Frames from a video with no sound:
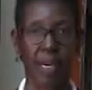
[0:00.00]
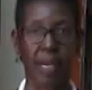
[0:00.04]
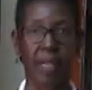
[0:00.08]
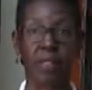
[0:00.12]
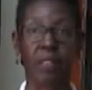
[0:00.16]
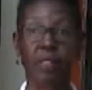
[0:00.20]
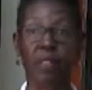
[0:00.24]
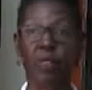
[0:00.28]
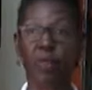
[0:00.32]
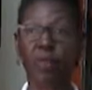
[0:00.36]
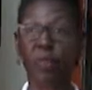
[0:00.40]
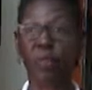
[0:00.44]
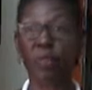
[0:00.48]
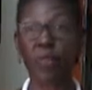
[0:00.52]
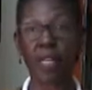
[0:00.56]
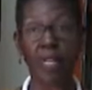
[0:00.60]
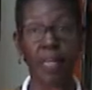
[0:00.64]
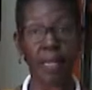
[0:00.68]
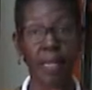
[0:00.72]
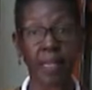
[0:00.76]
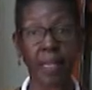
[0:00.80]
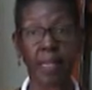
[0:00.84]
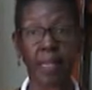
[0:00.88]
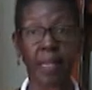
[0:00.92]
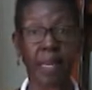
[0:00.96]
And so
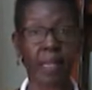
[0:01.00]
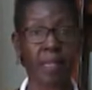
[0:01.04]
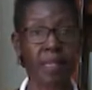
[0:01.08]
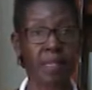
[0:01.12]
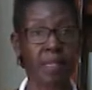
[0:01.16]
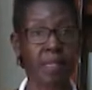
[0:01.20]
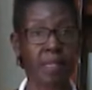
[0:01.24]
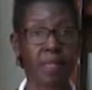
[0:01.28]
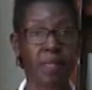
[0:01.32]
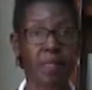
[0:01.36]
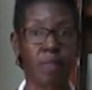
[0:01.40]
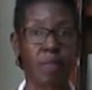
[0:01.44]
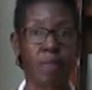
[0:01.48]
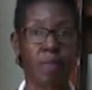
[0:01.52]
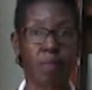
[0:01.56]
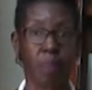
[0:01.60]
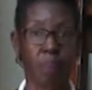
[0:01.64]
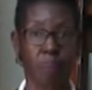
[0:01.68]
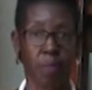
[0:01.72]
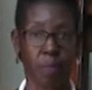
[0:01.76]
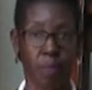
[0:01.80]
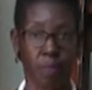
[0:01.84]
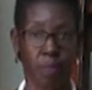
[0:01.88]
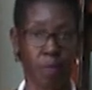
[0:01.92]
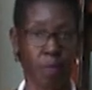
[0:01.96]
really that is
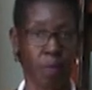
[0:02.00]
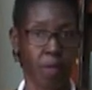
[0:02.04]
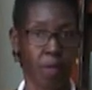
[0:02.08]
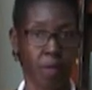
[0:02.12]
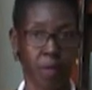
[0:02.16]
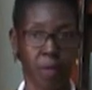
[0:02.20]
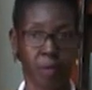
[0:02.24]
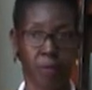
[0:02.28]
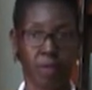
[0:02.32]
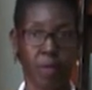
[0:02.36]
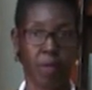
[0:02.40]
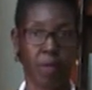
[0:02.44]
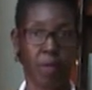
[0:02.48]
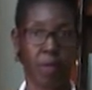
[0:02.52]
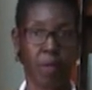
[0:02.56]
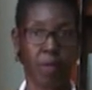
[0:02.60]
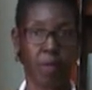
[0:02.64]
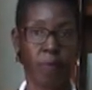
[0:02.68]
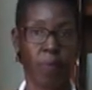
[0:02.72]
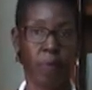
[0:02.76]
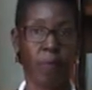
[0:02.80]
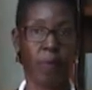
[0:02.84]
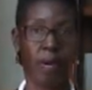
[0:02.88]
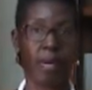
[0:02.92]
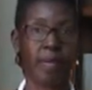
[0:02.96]
that
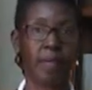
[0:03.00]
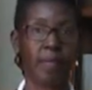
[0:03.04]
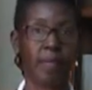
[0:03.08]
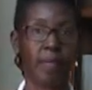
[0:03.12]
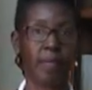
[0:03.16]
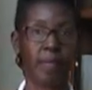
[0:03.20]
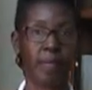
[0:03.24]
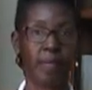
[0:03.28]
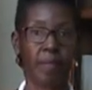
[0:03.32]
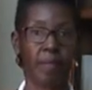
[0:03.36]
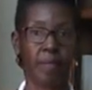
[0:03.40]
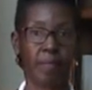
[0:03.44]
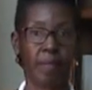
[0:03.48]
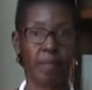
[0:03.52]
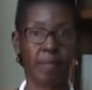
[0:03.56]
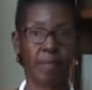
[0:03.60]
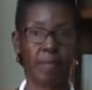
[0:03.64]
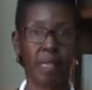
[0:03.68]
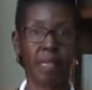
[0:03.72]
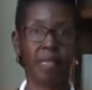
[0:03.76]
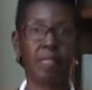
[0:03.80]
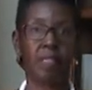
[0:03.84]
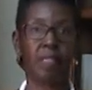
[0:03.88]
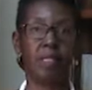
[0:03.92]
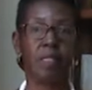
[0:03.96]

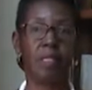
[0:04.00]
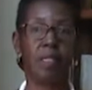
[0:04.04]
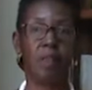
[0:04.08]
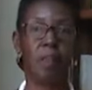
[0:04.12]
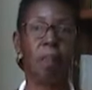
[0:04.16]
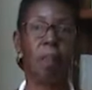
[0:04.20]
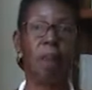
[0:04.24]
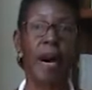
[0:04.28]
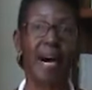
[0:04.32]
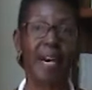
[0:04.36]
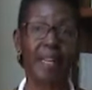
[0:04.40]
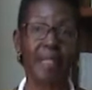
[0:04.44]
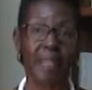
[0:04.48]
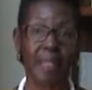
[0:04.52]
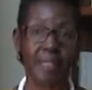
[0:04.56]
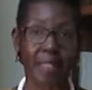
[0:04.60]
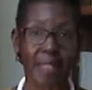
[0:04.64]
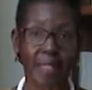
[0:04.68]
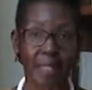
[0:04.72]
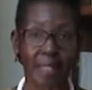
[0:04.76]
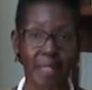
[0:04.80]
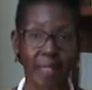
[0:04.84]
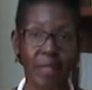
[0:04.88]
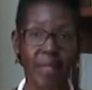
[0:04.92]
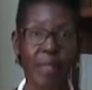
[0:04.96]
is
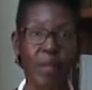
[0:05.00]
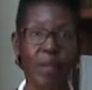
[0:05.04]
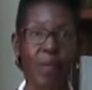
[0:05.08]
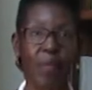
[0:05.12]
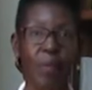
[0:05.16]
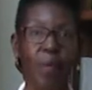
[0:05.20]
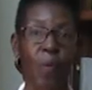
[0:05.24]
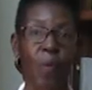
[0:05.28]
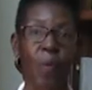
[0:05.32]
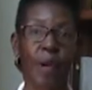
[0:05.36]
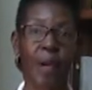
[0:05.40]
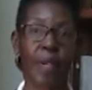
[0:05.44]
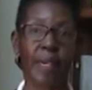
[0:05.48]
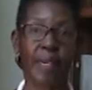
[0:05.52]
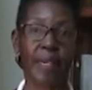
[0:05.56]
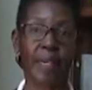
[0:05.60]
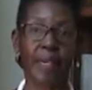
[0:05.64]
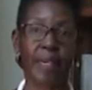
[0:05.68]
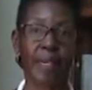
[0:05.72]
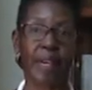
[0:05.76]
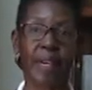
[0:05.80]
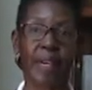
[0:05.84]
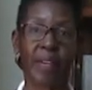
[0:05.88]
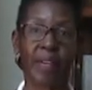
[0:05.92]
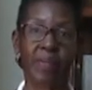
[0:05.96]
partly
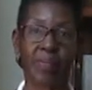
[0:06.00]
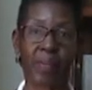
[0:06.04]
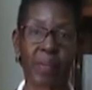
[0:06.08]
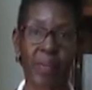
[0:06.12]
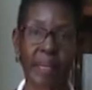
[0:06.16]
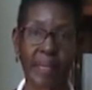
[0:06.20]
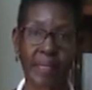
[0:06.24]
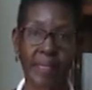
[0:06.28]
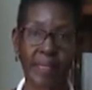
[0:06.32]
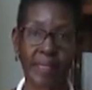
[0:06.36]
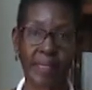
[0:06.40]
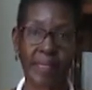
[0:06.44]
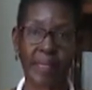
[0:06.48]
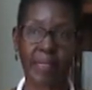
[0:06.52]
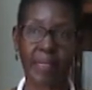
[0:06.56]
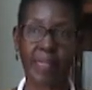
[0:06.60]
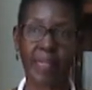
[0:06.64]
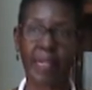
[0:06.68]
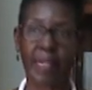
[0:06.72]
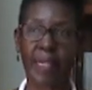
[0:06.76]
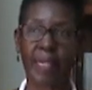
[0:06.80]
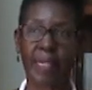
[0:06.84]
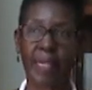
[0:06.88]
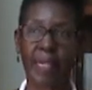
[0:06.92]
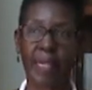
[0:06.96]
why I write.
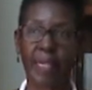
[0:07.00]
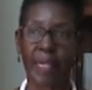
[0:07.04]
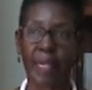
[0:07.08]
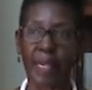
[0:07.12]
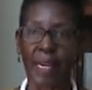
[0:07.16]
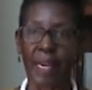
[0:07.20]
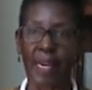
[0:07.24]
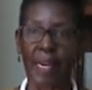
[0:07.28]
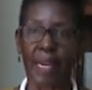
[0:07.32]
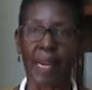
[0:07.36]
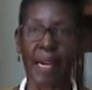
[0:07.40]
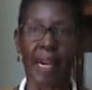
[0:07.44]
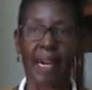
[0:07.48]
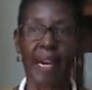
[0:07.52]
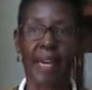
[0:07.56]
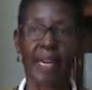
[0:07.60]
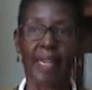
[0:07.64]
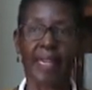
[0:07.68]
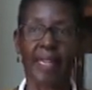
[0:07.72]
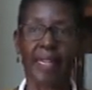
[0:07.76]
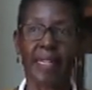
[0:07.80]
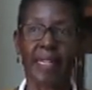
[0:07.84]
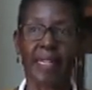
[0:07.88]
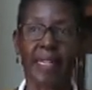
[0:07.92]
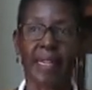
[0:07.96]

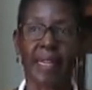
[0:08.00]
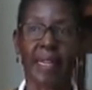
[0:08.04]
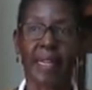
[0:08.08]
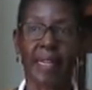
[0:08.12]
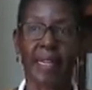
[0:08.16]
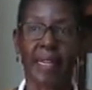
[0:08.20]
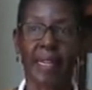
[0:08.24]
And